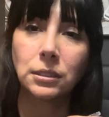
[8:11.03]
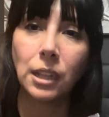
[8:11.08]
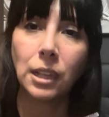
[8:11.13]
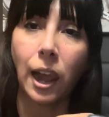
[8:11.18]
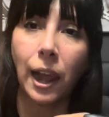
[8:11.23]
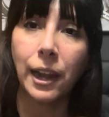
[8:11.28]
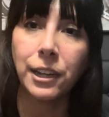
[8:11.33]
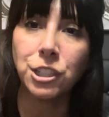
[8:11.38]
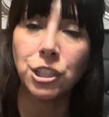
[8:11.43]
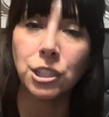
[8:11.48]

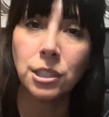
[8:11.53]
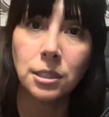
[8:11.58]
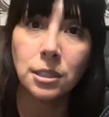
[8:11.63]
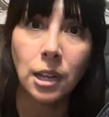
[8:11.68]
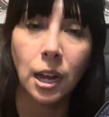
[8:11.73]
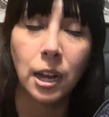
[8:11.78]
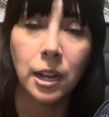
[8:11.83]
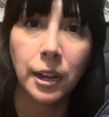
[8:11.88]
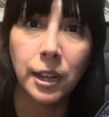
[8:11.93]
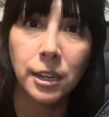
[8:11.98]
I just
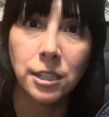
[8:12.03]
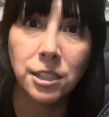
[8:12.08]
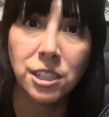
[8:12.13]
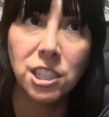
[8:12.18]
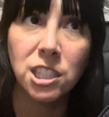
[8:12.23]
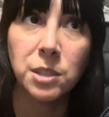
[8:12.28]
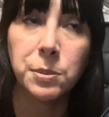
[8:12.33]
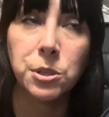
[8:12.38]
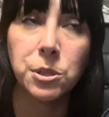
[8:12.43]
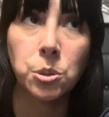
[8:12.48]
got
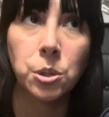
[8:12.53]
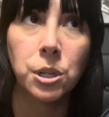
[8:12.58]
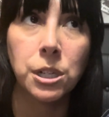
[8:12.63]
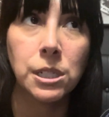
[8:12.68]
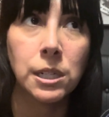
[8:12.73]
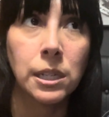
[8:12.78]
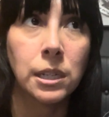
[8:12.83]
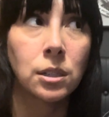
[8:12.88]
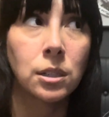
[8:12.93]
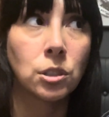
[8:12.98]
anticipatory
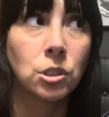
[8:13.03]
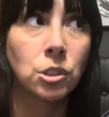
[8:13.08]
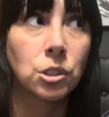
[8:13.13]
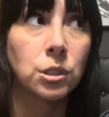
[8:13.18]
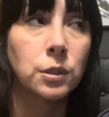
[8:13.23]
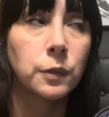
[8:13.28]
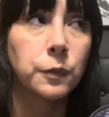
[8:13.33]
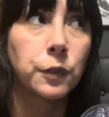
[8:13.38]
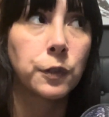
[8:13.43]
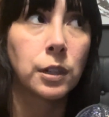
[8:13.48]
tingles
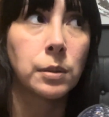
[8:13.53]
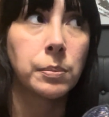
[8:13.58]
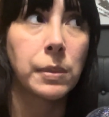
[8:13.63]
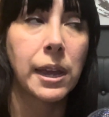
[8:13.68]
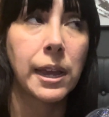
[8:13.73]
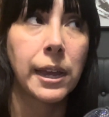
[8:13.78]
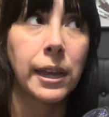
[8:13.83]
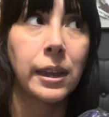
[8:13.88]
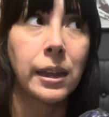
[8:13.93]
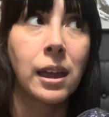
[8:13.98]
from
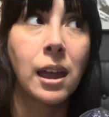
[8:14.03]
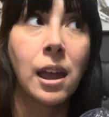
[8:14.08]
a